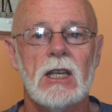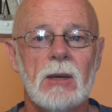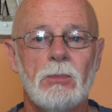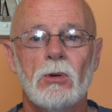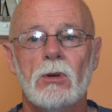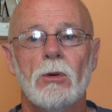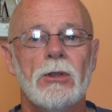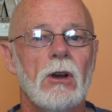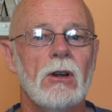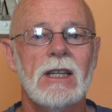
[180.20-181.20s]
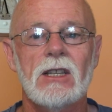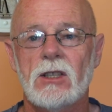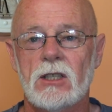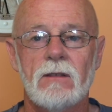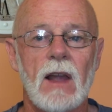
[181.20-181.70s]
airport authorities,
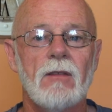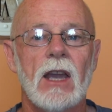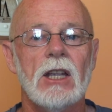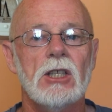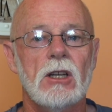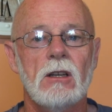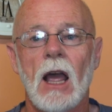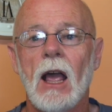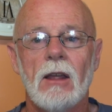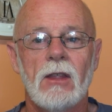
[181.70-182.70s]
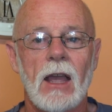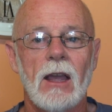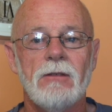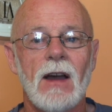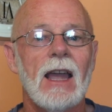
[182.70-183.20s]
the civil aviation, the
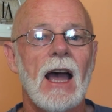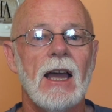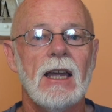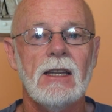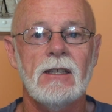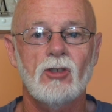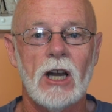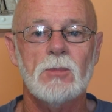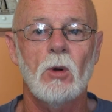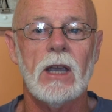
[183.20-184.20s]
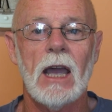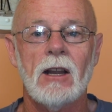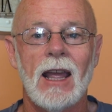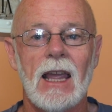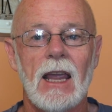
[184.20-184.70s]
FAA, Transport
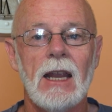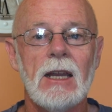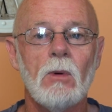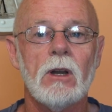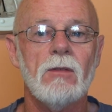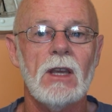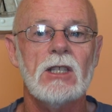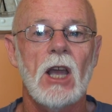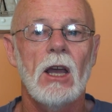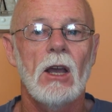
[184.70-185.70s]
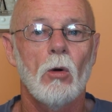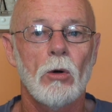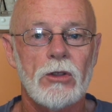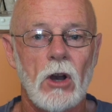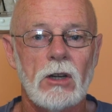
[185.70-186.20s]
Canada, any one of these
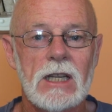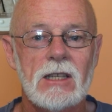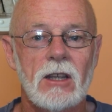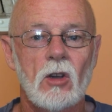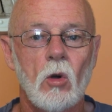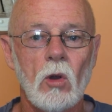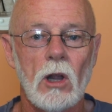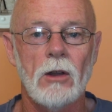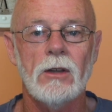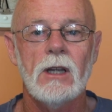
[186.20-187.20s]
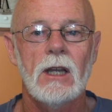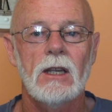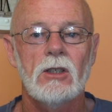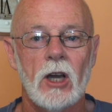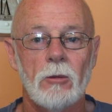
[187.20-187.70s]
authorities can call on
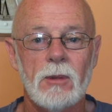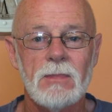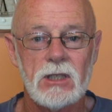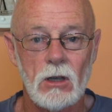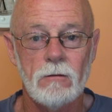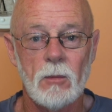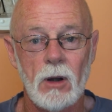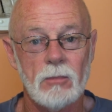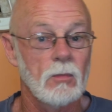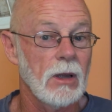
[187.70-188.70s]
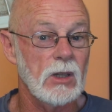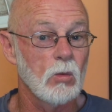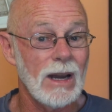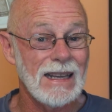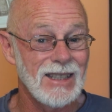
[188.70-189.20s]
to help them solve a problem like the
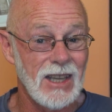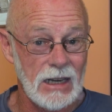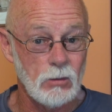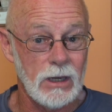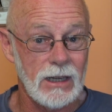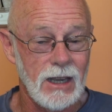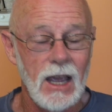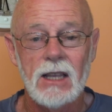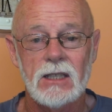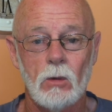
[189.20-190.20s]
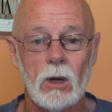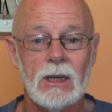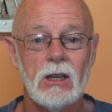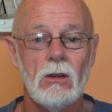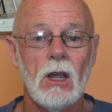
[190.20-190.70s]
one at Gatwick. So what
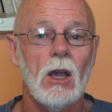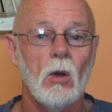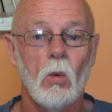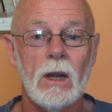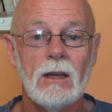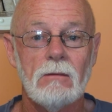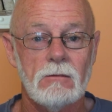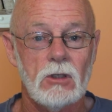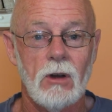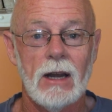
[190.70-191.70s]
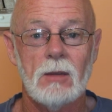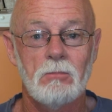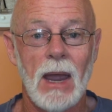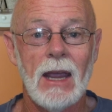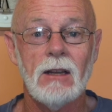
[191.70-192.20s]
do? We created a
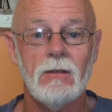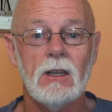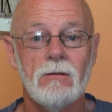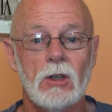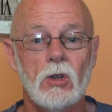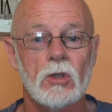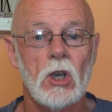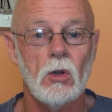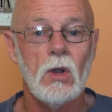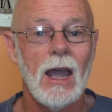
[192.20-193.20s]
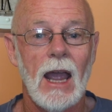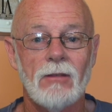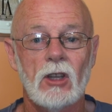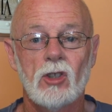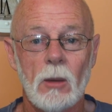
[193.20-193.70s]
band of individuals who,
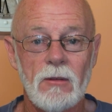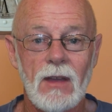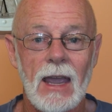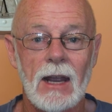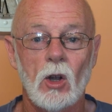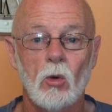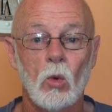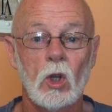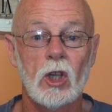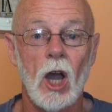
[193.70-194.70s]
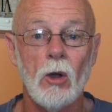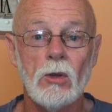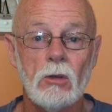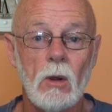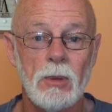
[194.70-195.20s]
at the drop of a hat, will go
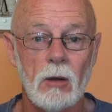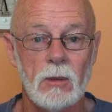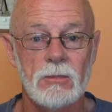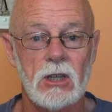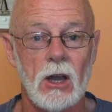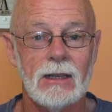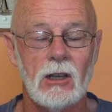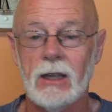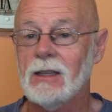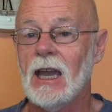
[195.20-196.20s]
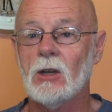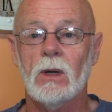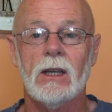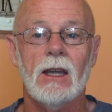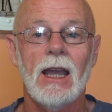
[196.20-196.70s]
to a problem site like
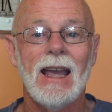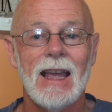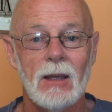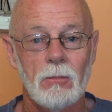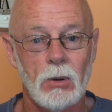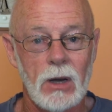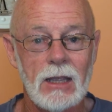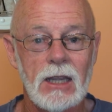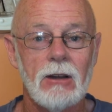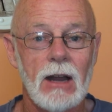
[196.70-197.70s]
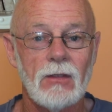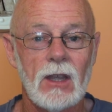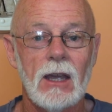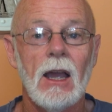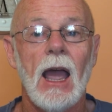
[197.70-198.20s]
Gatwick, put our gear out
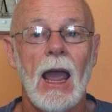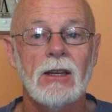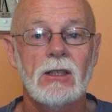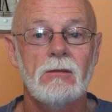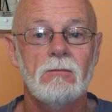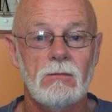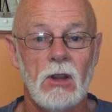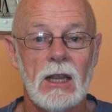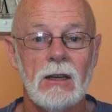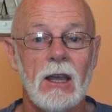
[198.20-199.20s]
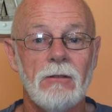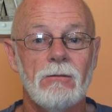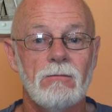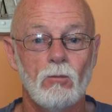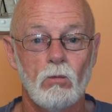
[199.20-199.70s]
there, and then,
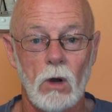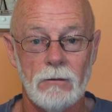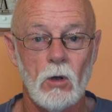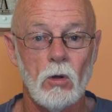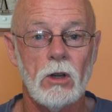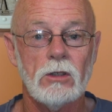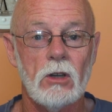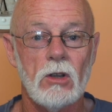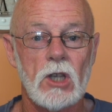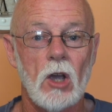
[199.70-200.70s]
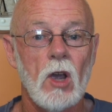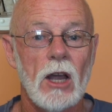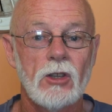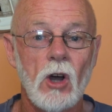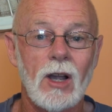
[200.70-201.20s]
if called on to do so,
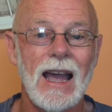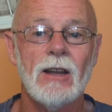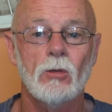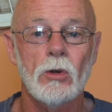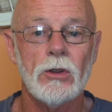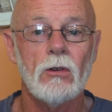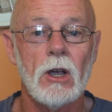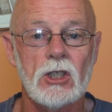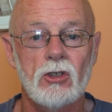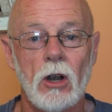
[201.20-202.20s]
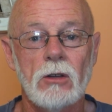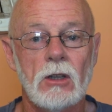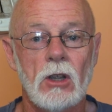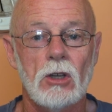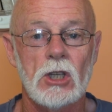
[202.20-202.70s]
knock unauthorized drone
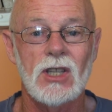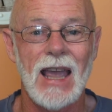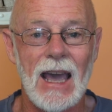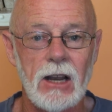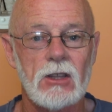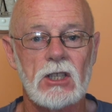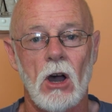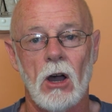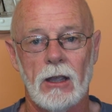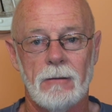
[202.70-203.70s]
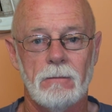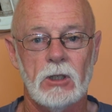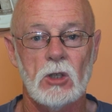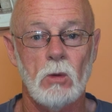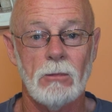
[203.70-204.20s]
incursions out of the sky,
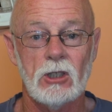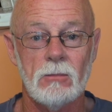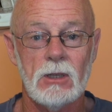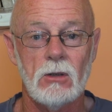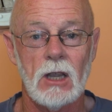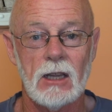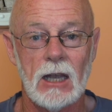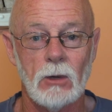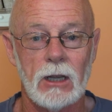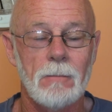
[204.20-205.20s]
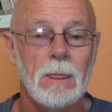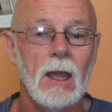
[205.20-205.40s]
which is what we should be doing at Gatwick.